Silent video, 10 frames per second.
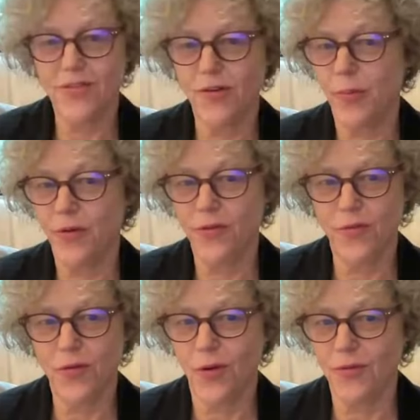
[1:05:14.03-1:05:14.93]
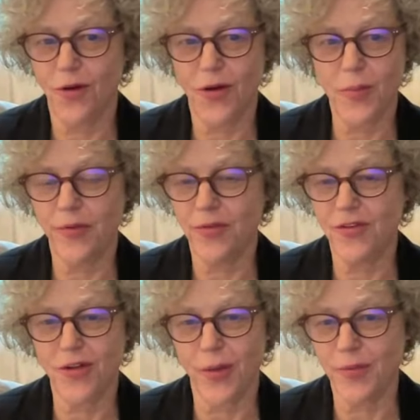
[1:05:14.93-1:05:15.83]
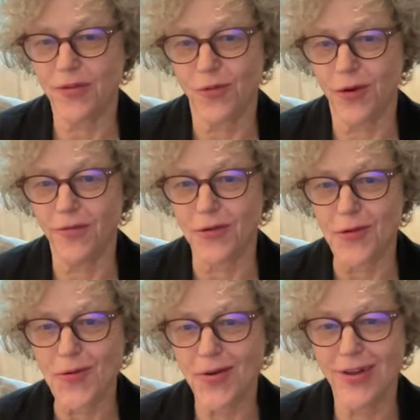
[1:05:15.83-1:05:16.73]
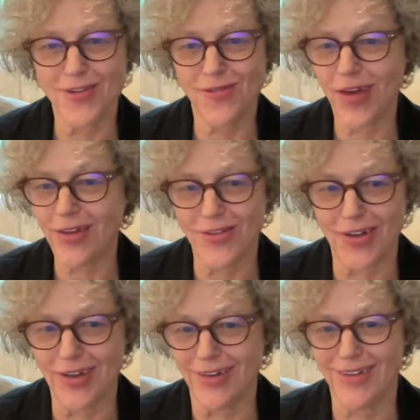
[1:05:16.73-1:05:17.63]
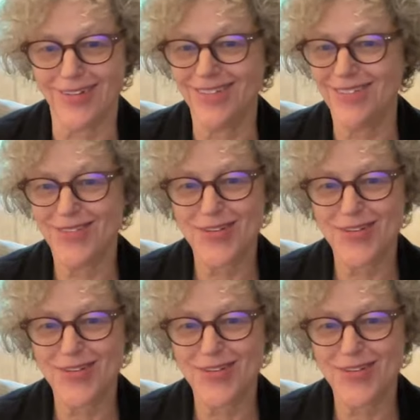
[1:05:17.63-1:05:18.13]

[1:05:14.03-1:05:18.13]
listen to both of you talk about these topics forever. It's fascinating. And